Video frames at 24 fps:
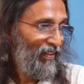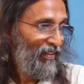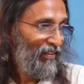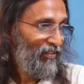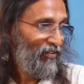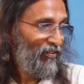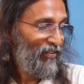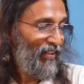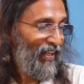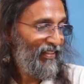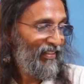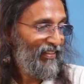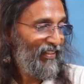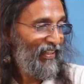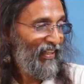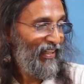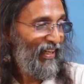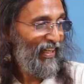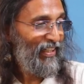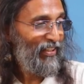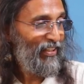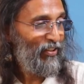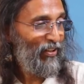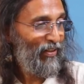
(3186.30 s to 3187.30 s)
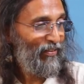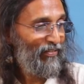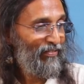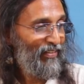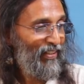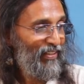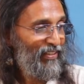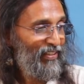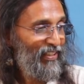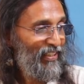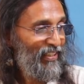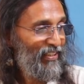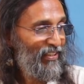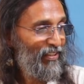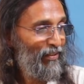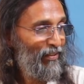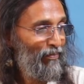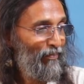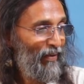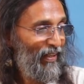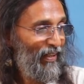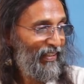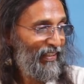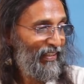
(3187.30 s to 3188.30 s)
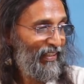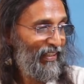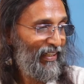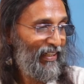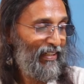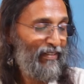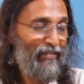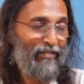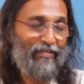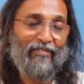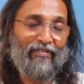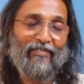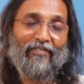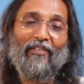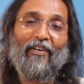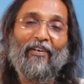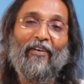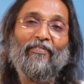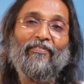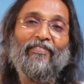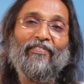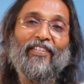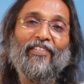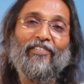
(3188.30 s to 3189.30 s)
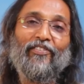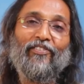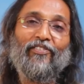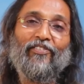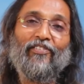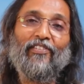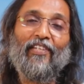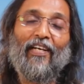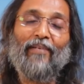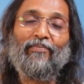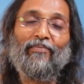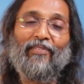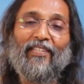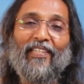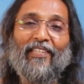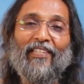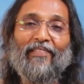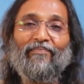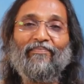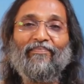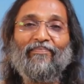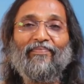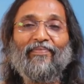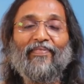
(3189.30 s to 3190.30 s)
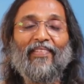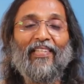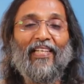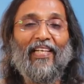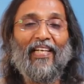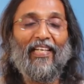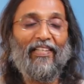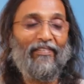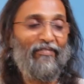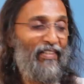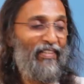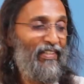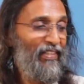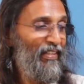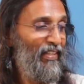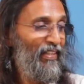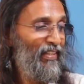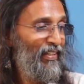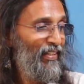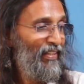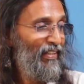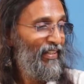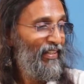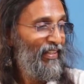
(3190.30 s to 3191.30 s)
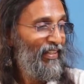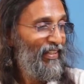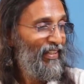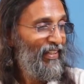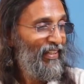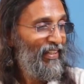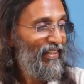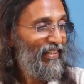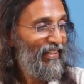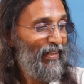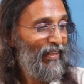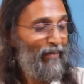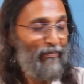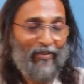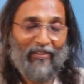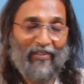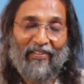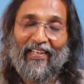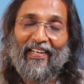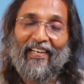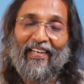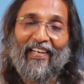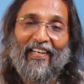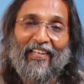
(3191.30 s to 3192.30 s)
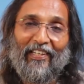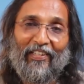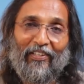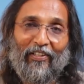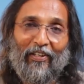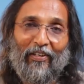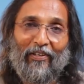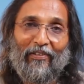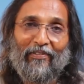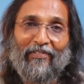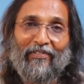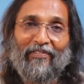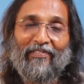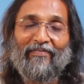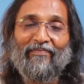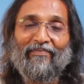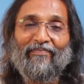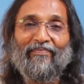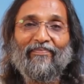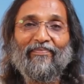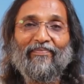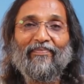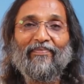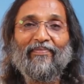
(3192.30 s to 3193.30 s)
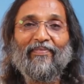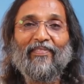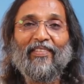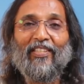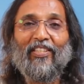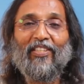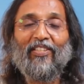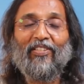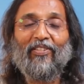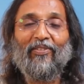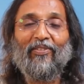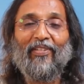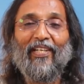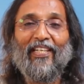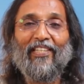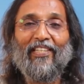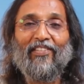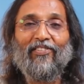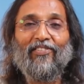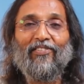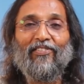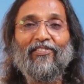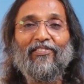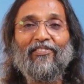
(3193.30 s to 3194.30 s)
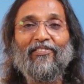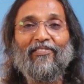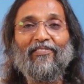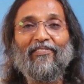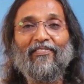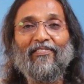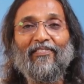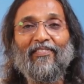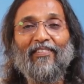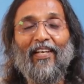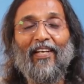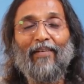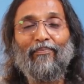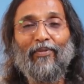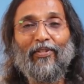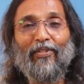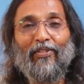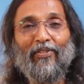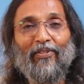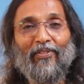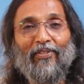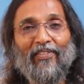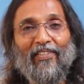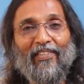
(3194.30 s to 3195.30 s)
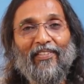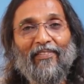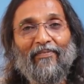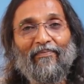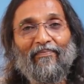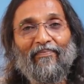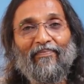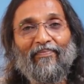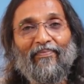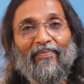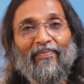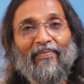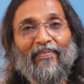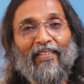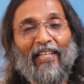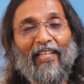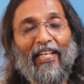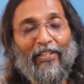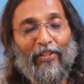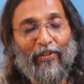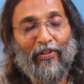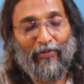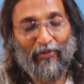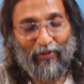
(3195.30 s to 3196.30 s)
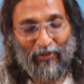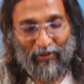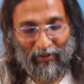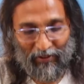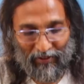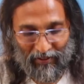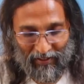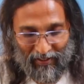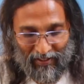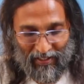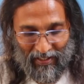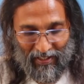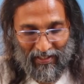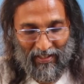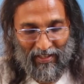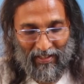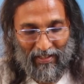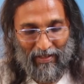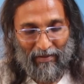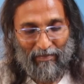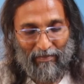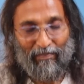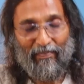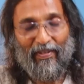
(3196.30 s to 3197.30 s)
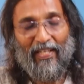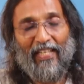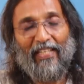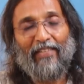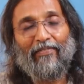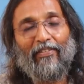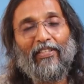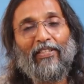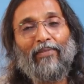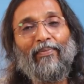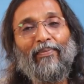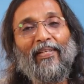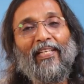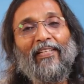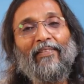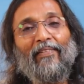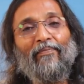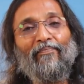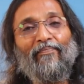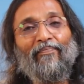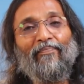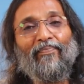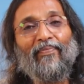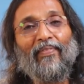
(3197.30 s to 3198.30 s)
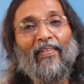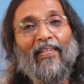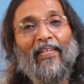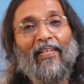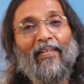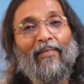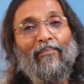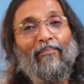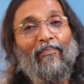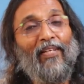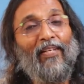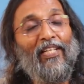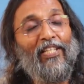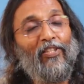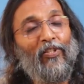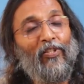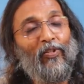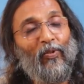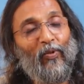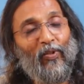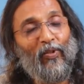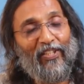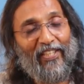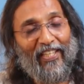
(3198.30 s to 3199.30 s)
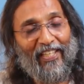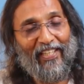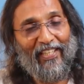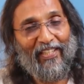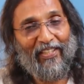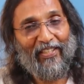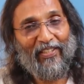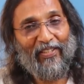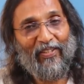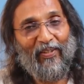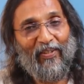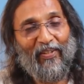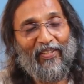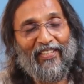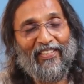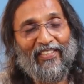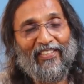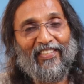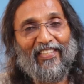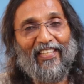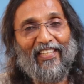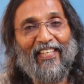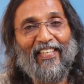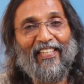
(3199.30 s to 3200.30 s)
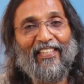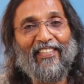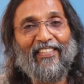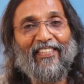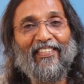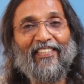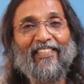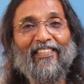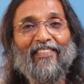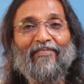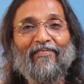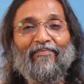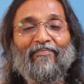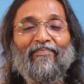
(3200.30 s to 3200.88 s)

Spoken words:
So that's the end of the 6th paragraph of this chapter, and we come to the end of today's episode. Thank you for being with me. Please do share your insights.